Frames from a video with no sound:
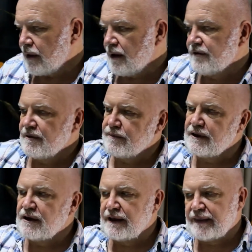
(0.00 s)
something
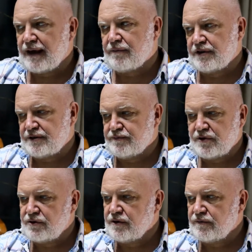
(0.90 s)
like that, which
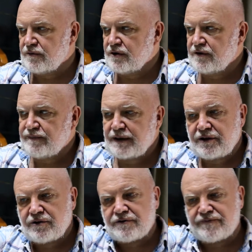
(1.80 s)
could have been
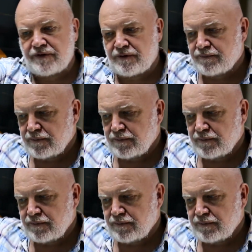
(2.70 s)
used for